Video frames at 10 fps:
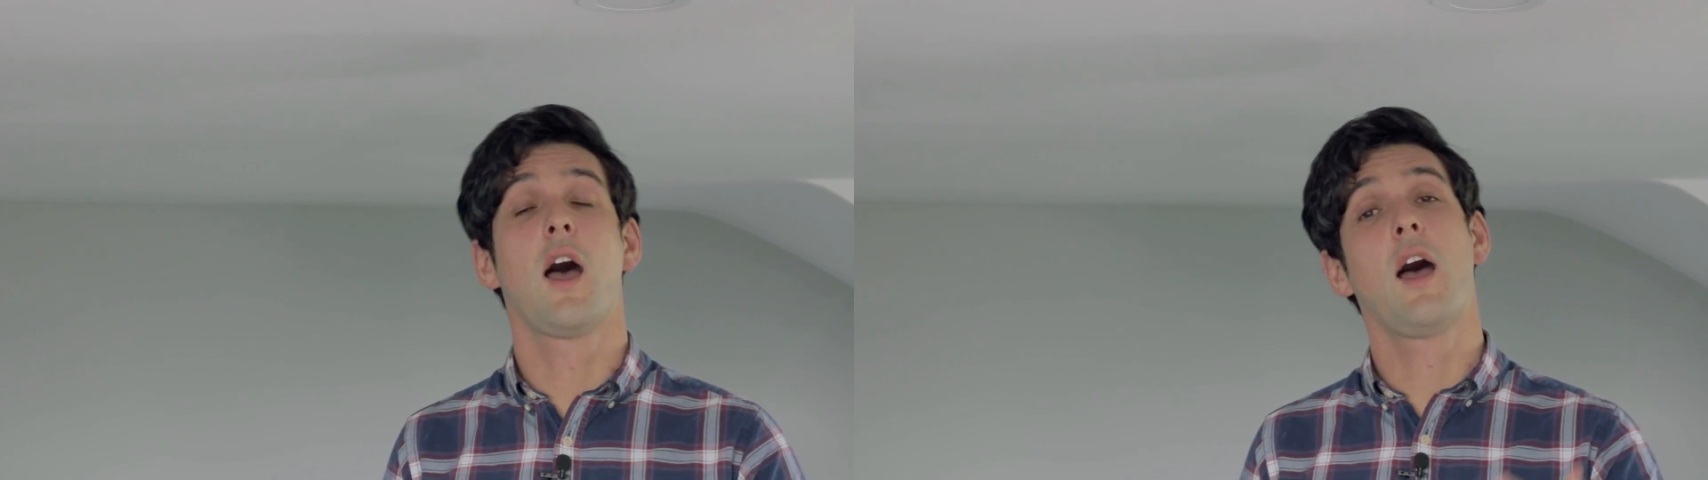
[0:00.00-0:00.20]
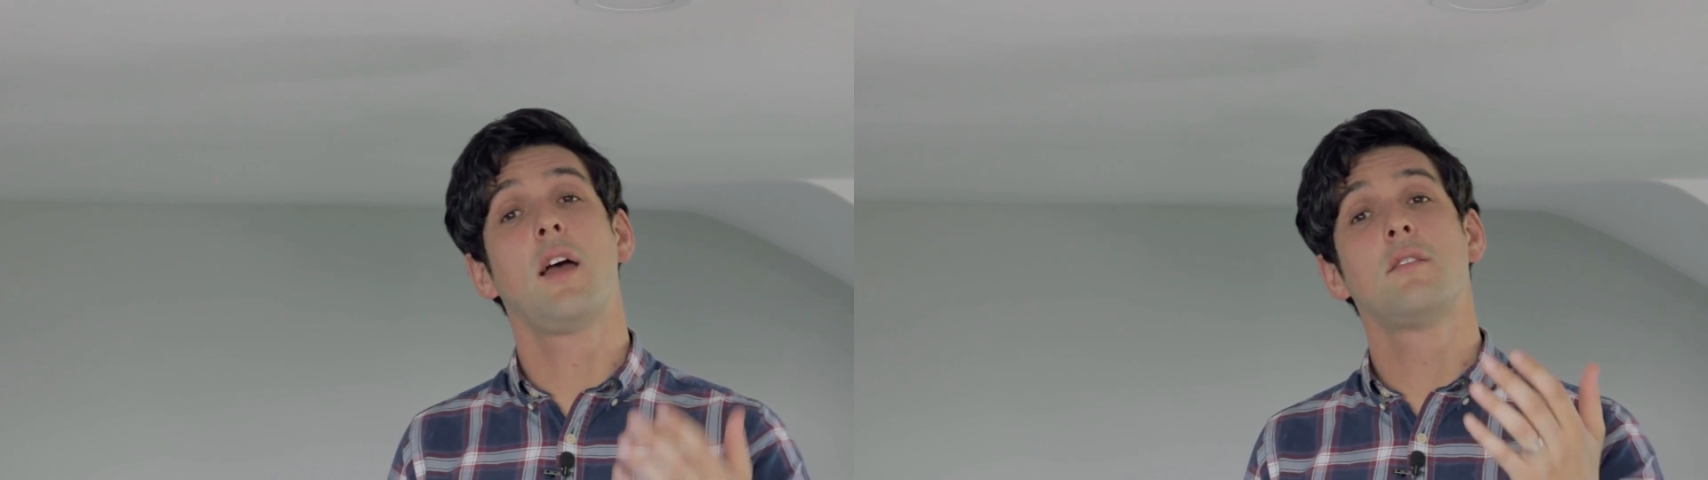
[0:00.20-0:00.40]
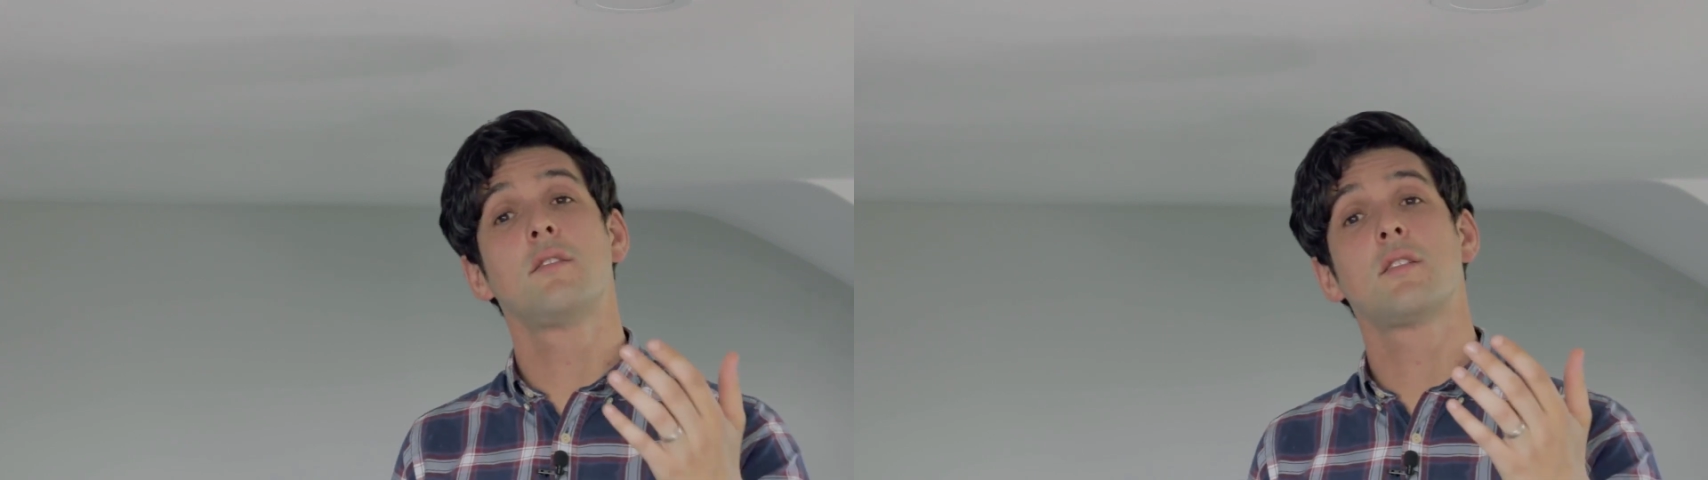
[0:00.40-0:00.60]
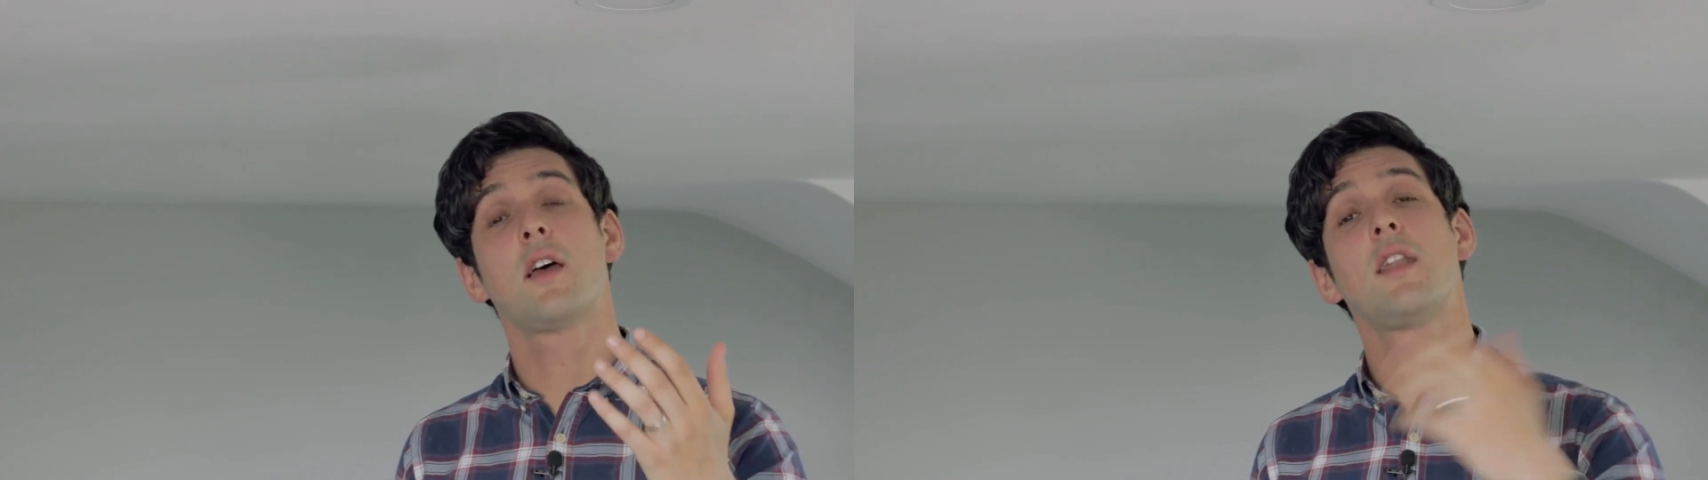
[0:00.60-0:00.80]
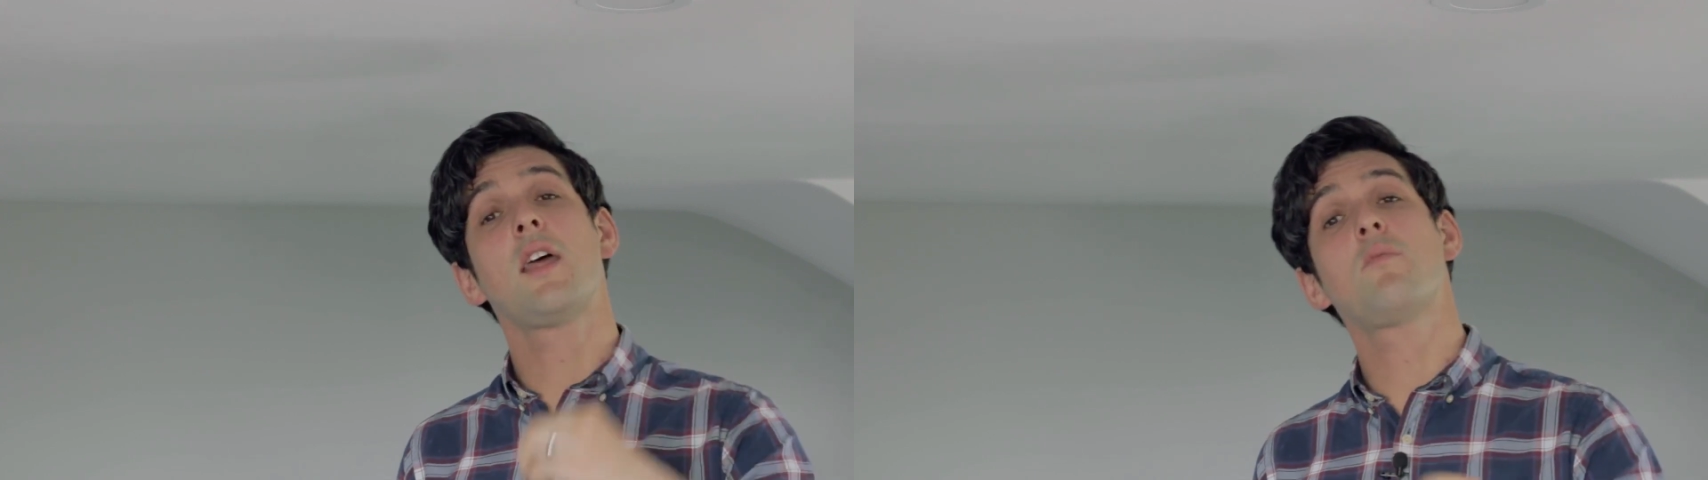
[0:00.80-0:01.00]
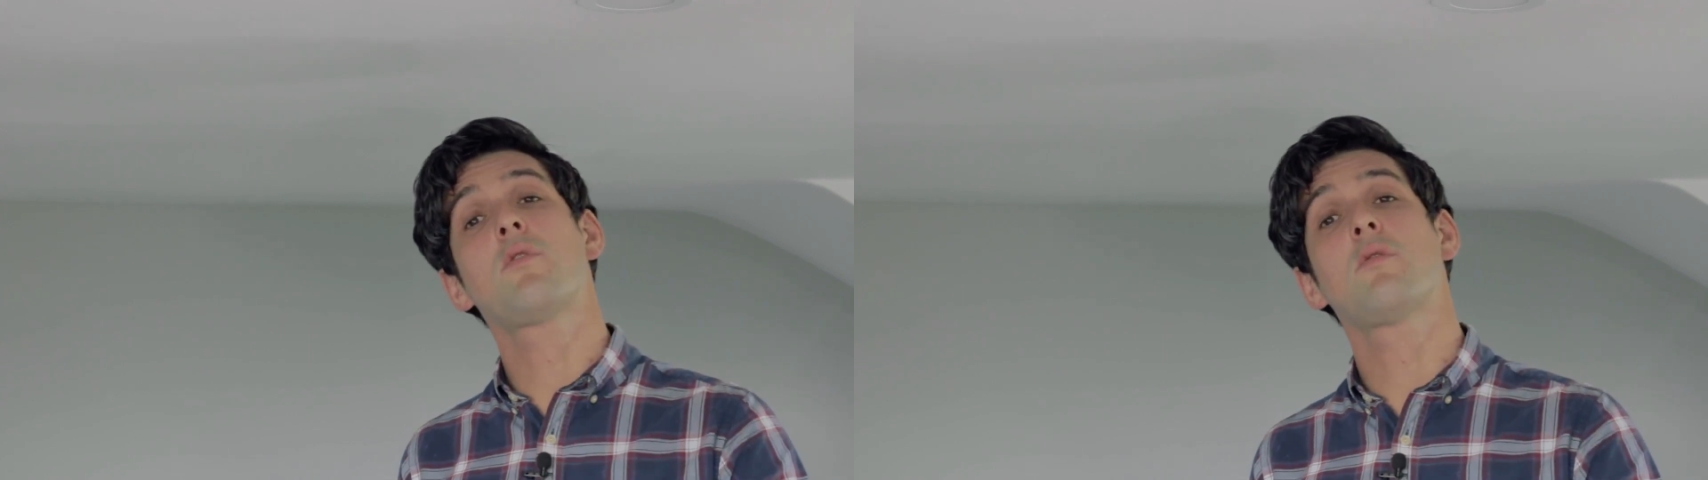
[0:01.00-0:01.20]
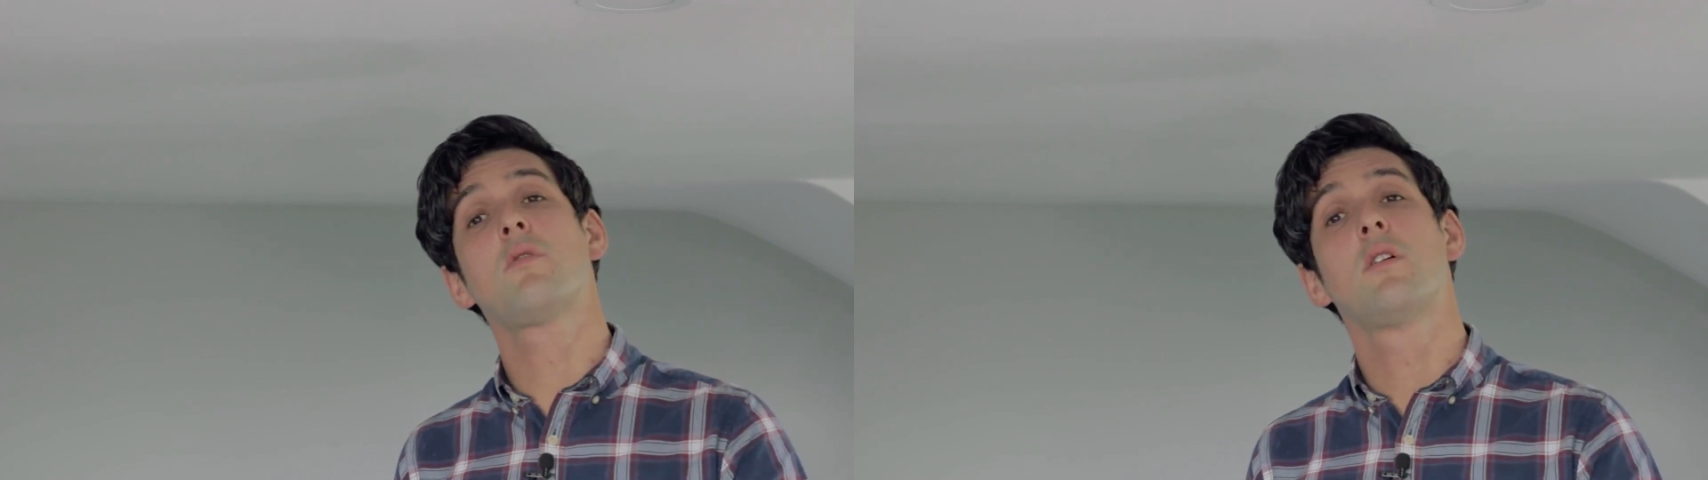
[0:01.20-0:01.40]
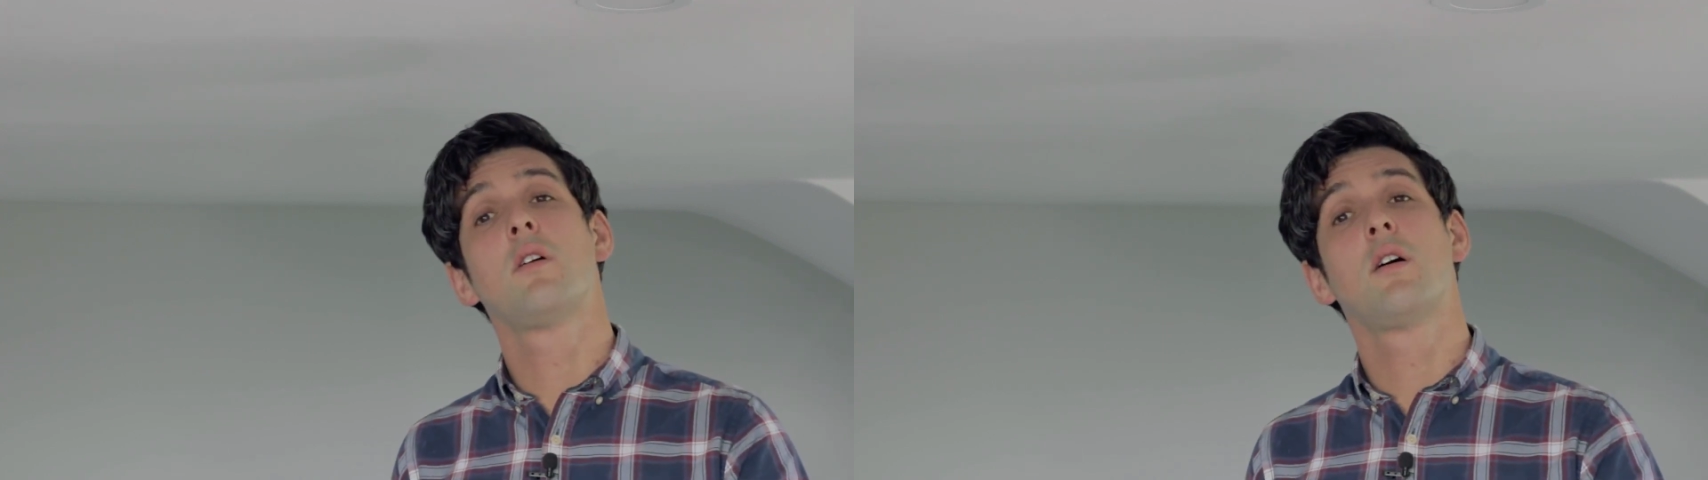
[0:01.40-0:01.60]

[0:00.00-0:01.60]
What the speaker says: and enable